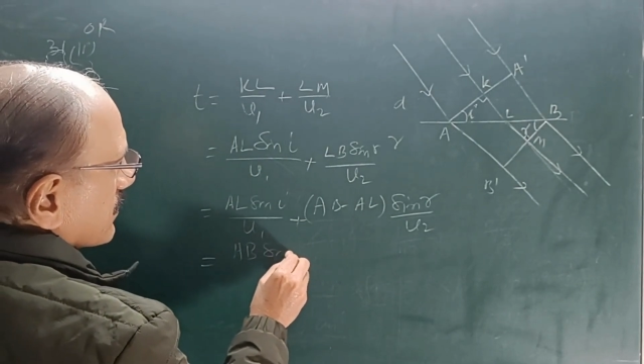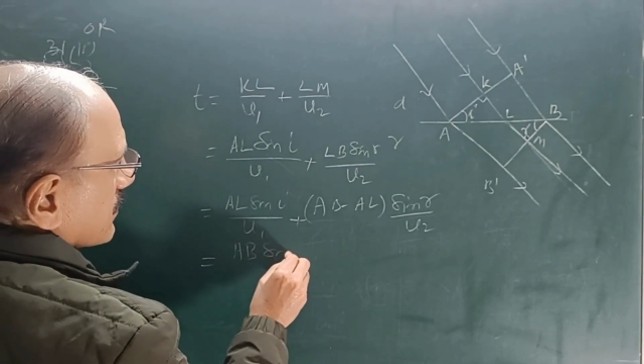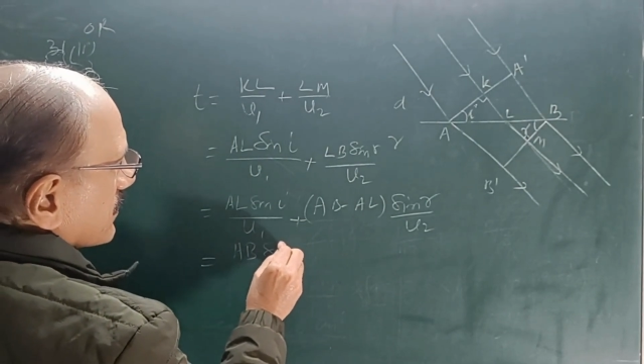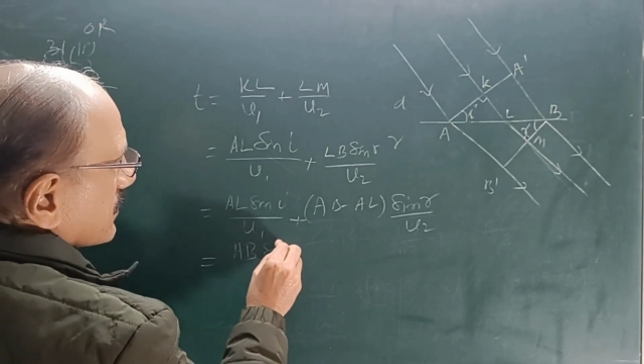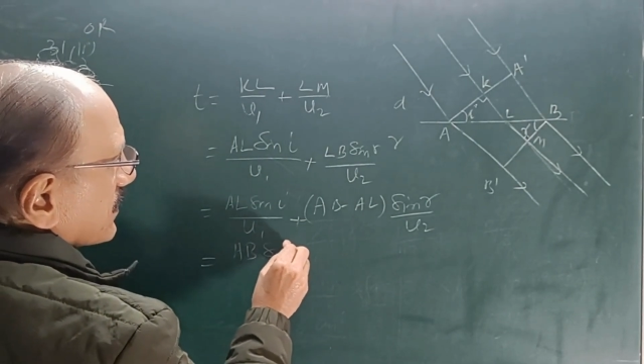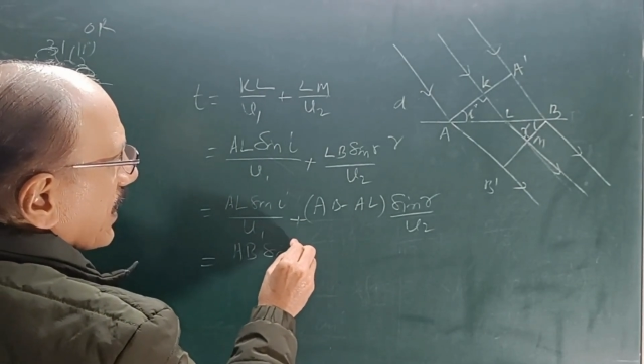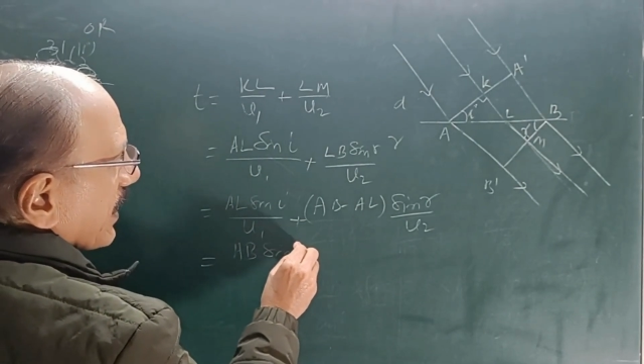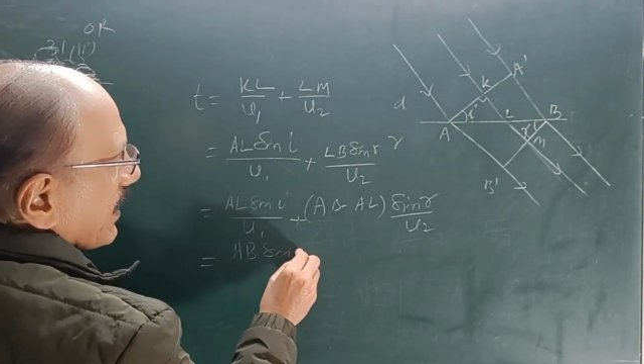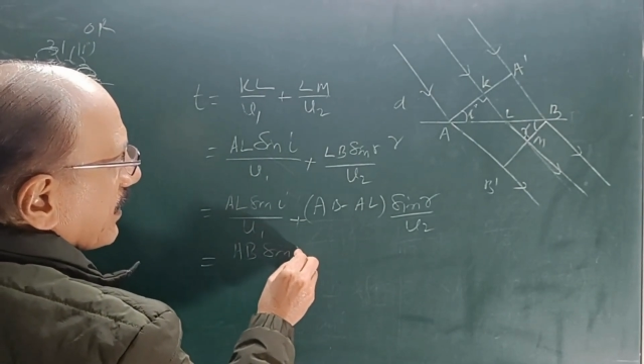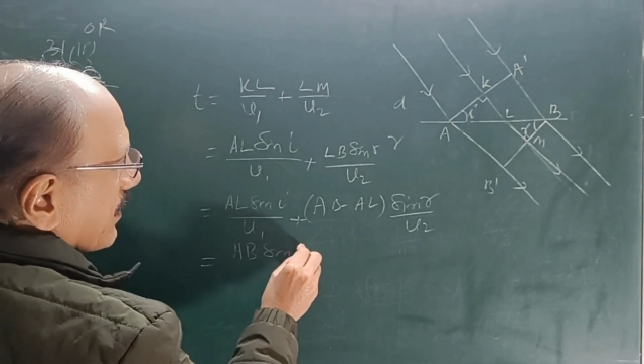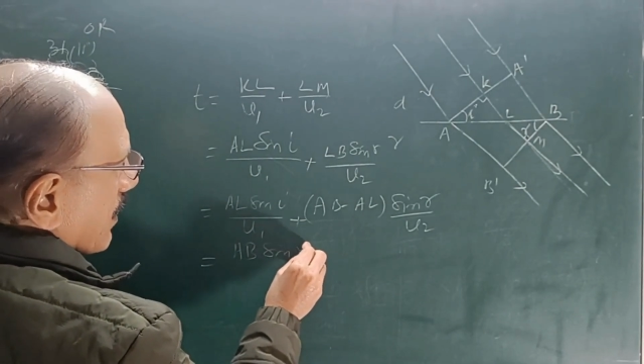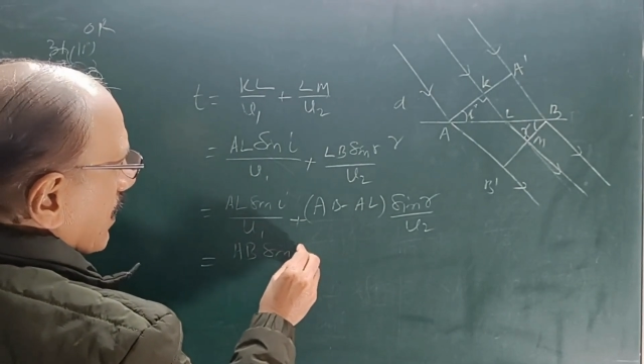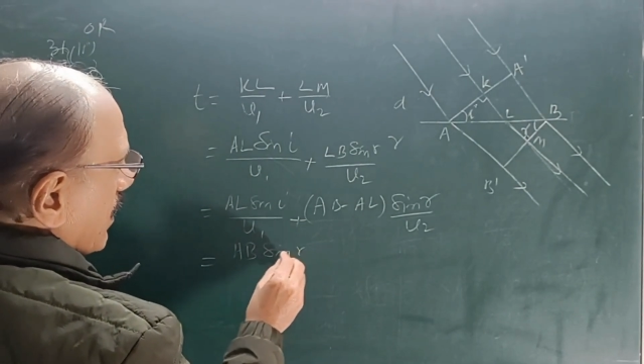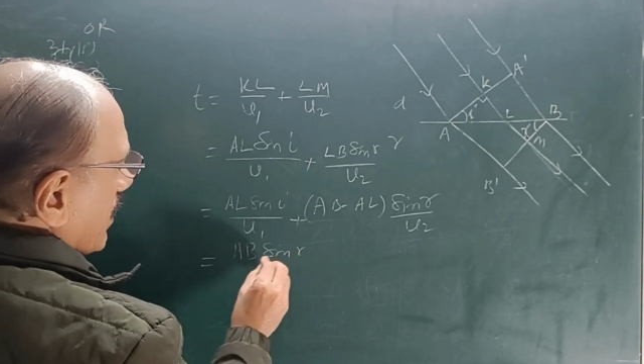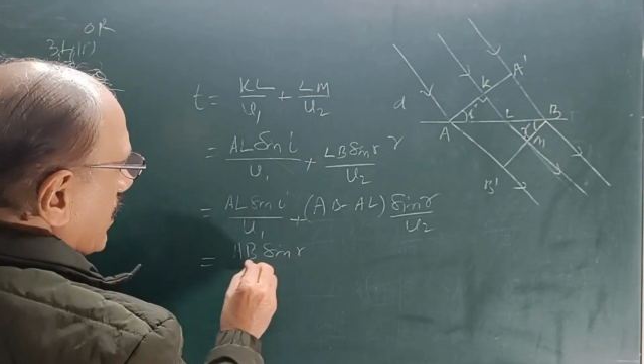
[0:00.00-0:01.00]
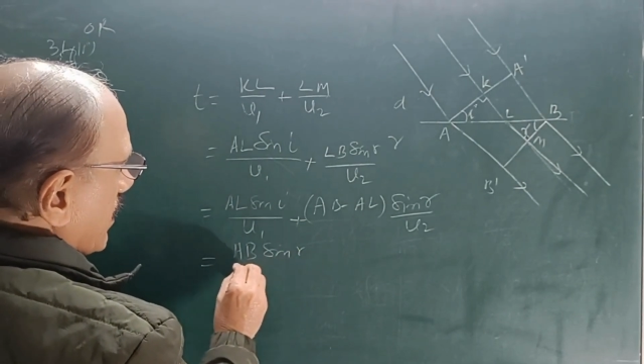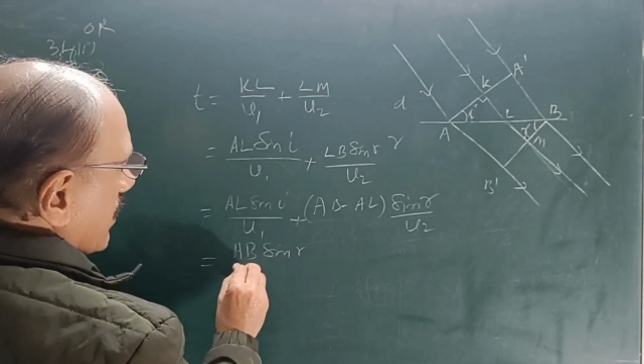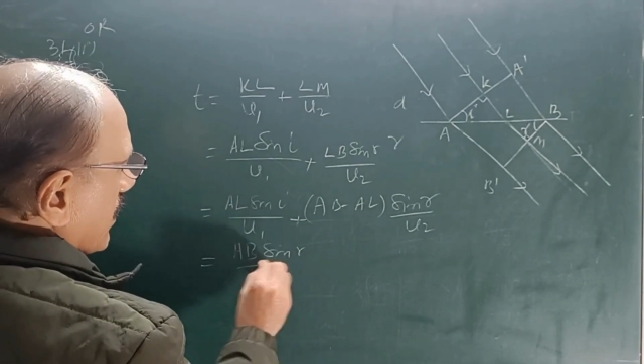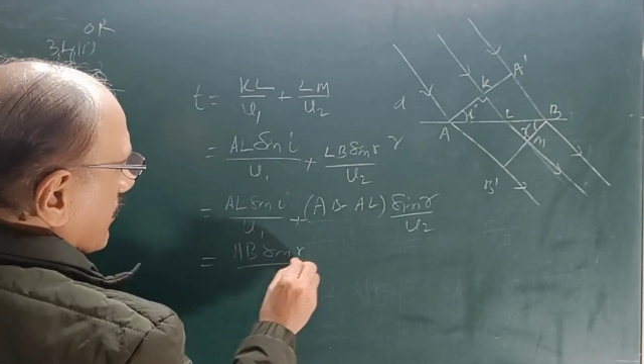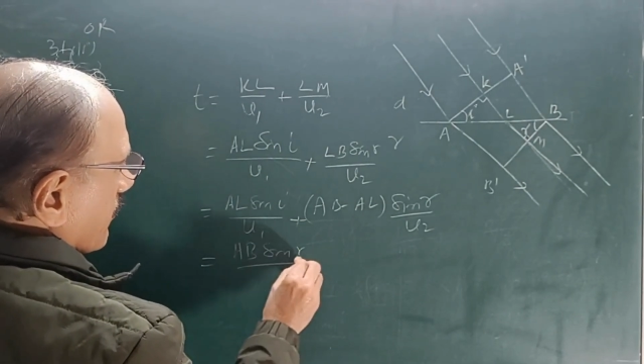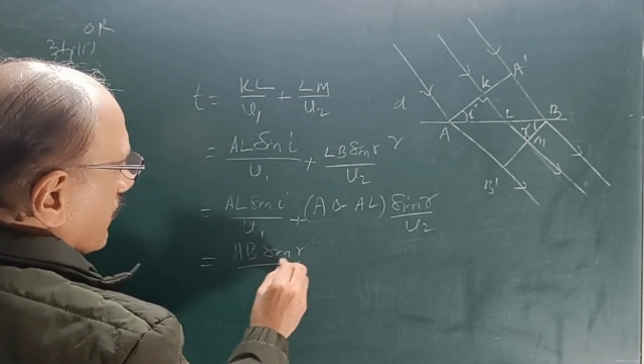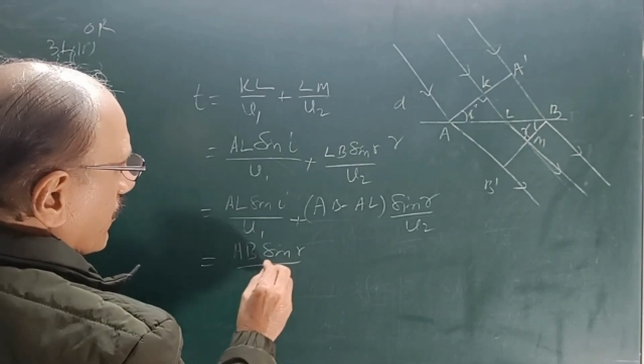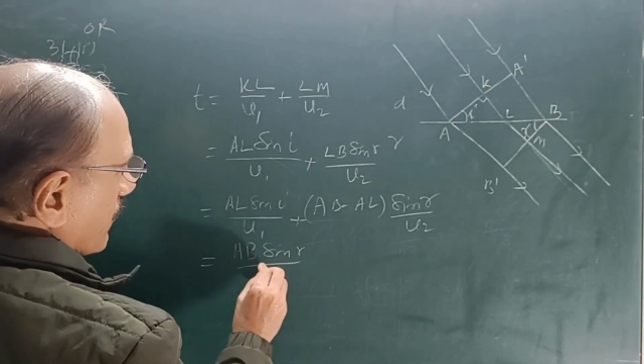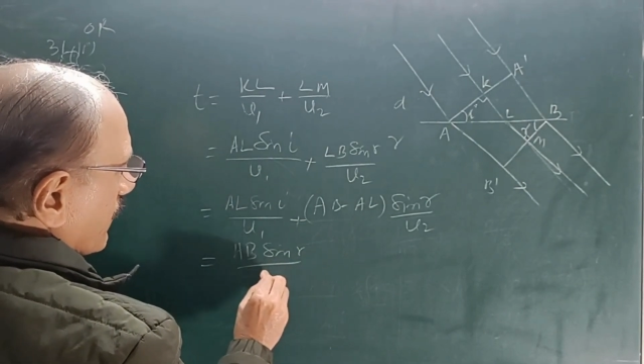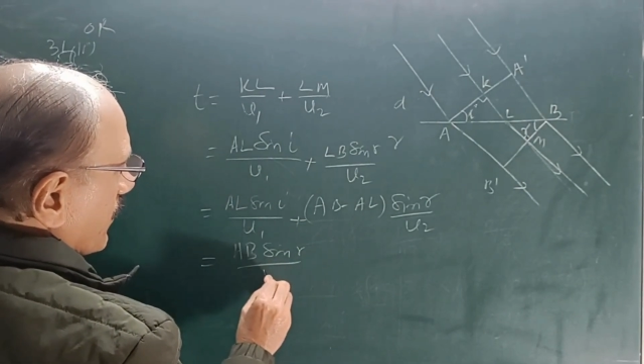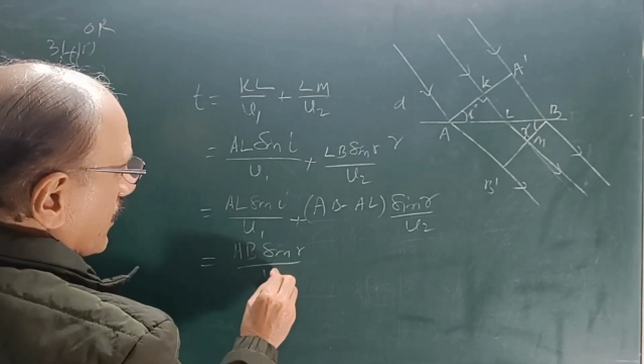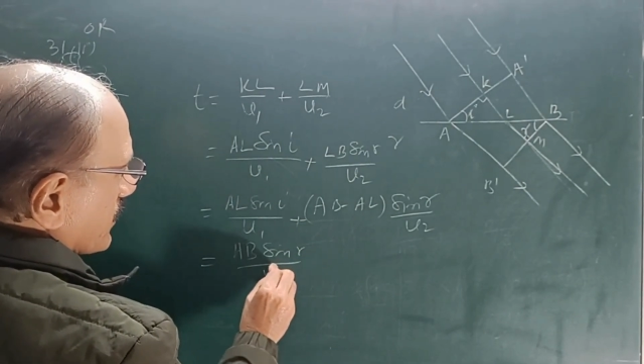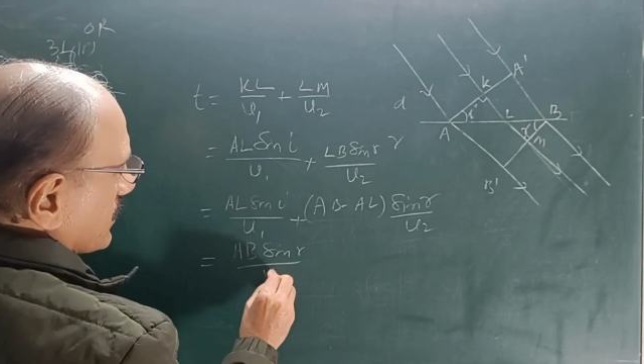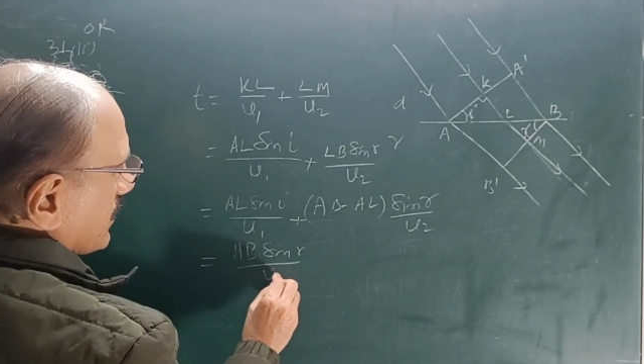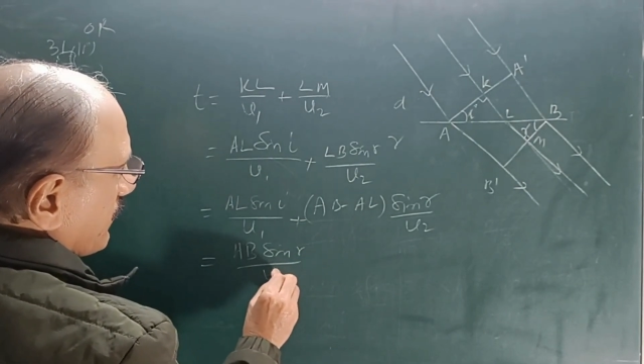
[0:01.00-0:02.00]
sin R upon
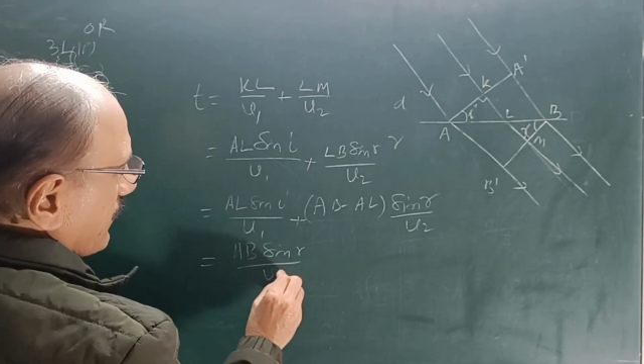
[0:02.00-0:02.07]
velocity